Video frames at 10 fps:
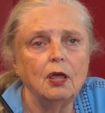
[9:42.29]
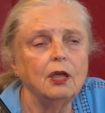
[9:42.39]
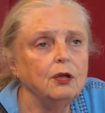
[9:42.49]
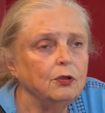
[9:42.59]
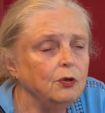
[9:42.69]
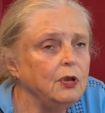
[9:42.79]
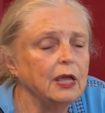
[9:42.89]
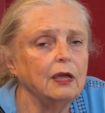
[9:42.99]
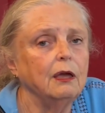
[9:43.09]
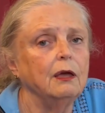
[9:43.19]

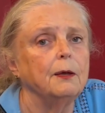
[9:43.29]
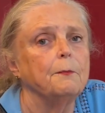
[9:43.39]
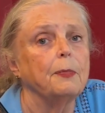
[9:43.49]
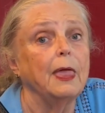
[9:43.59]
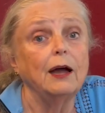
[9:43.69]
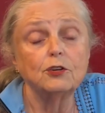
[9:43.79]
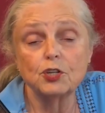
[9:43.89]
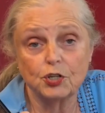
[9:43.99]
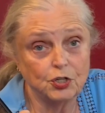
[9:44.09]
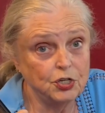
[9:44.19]
including our
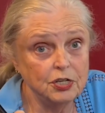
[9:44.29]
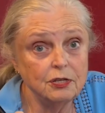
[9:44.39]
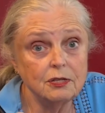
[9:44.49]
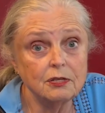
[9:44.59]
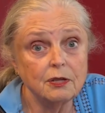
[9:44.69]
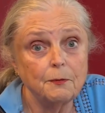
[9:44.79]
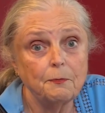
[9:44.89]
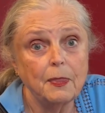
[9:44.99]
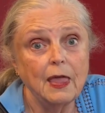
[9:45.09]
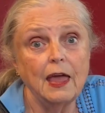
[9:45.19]
churches
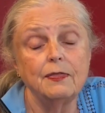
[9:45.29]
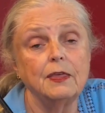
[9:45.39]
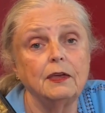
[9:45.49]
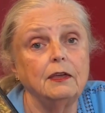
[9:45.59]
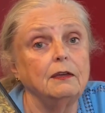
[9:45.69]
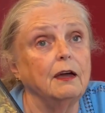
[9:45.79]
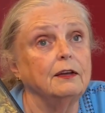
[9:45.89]
and the